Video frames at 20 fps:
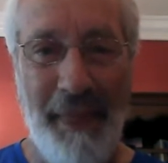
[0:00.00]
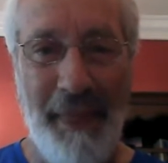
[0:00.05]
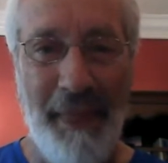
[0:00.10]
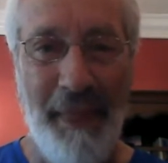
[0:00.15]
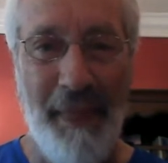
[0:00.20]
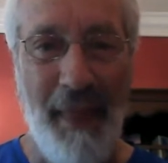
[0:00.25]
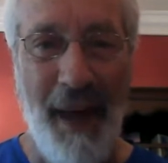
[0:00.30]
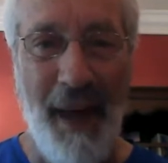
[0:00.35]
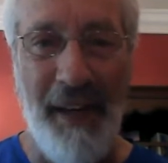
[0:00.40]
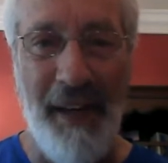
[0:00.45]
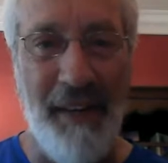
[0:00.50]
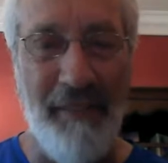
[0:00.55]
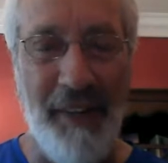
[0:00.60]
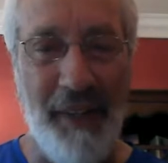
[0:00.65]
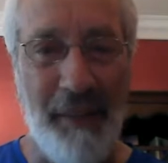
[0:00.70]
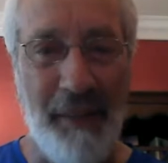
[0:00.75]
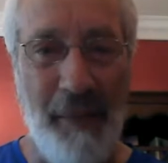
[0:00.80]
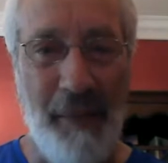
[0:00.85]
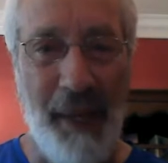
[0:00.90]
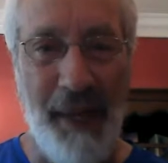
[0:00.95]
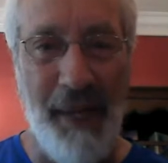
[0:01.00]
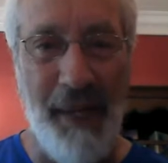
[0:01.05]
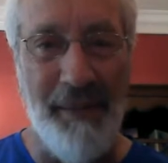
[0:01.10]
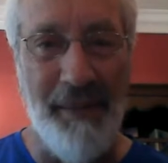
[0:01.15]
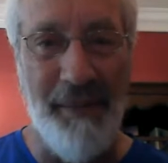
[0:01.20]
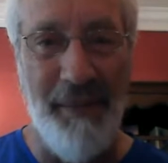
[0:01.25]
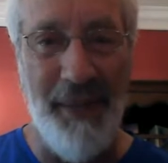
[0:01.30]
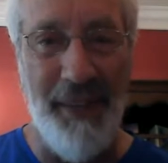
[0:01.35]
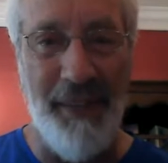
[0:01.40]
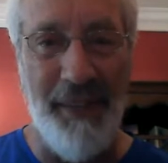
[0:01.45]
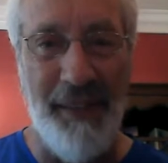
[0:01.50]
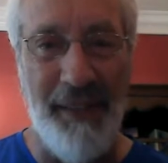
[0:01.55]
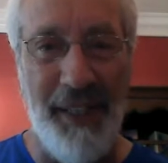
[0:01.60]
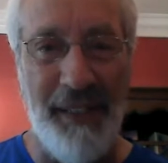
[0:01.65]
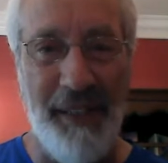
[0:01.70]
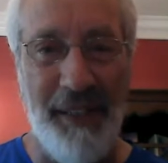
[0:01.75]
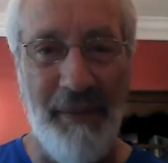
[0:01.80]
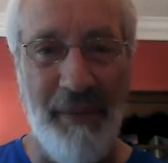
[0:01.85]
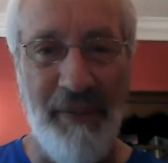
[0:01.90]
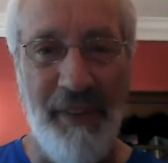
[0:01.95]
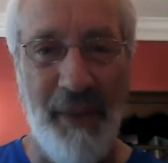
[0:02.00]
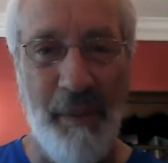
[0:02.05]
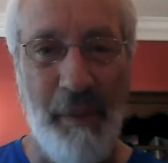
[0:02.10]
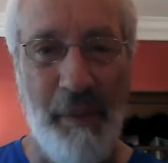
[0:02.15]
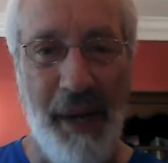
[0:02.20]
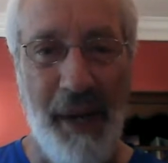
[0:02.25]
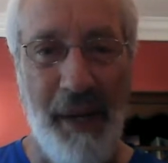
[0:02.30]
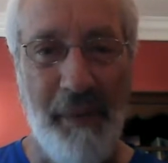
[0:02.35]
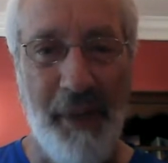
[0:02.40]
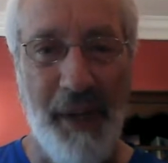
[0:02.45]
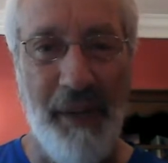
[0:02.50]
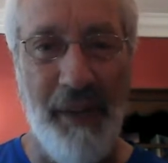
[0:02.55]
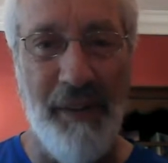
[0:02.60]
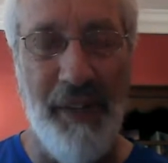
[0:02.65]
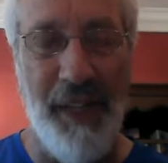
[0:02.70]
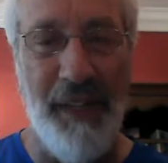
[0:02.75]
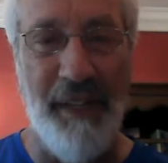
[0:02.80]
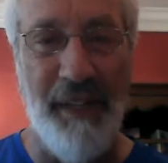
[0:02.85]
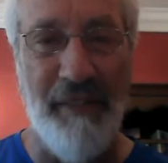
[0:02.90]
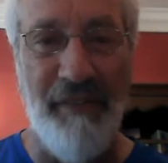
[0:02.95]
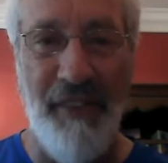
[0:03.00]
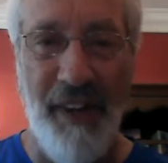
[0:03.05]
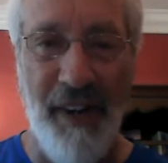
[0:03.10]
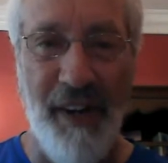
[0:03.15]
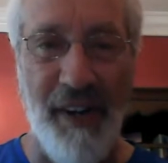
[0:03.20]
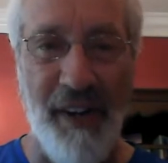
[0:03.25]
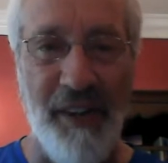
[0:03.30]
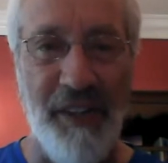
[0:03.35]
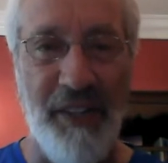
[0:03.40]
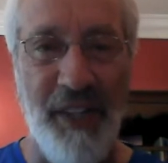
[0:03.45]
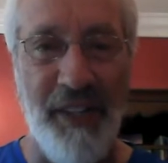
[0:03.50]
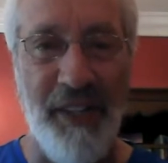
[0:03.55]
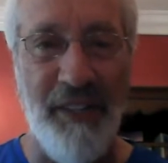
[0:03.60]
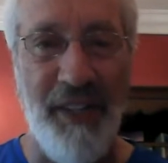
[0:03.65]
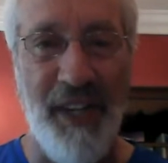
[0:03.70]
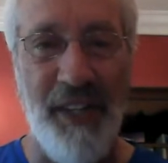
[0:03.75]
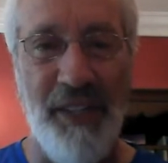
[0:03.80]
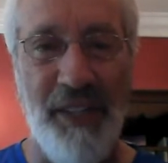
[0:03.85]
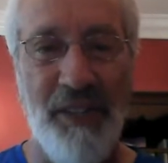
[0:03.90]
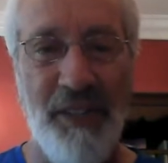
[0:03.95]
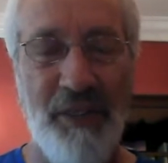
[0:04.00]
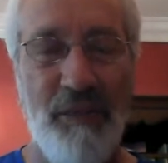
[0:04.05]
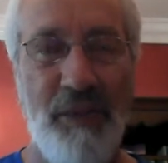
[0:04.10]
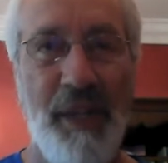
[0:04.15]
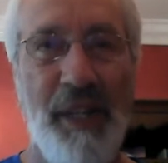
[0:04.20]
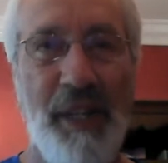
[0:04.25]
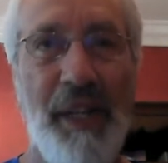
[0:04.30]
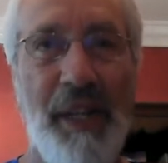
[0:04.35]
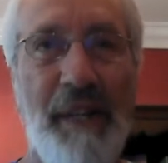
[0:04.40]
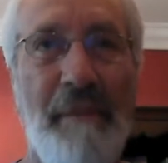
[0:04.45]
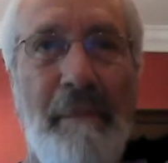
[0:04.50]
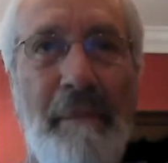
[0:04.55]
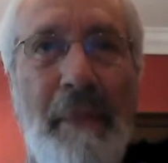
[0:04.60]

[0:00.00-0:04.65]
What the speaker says: Not even pain. We don't need to fear pain. We don't need to fear sensations, really.